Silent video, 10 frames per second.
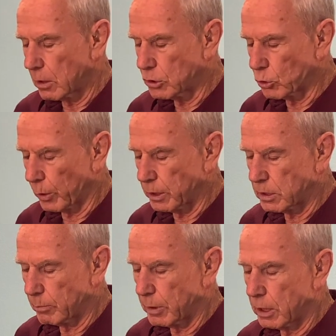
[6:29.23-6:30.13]
joint
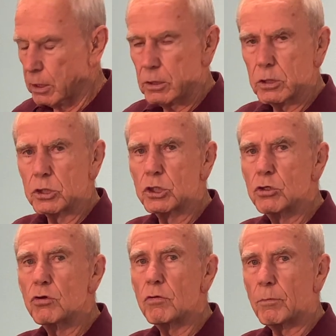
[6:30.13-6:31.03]
to be
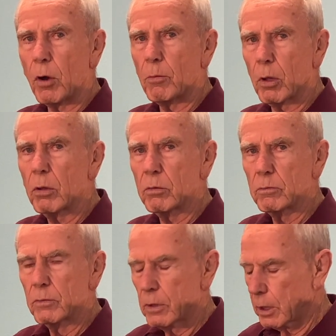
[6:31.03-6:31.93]
too mobile
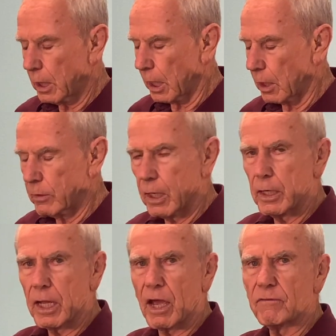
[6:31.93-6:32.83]
and then
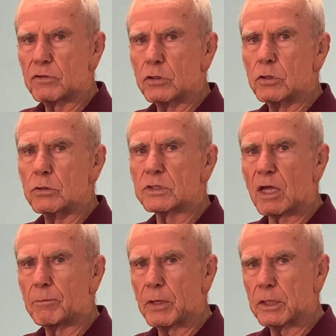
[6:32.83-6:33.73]
have to do
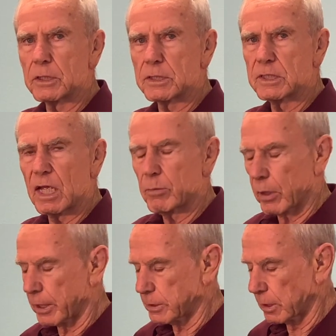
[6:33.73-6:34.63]
something to
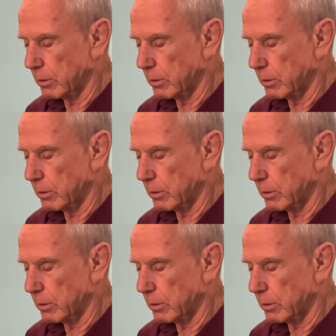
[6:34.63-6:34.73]
stabilize it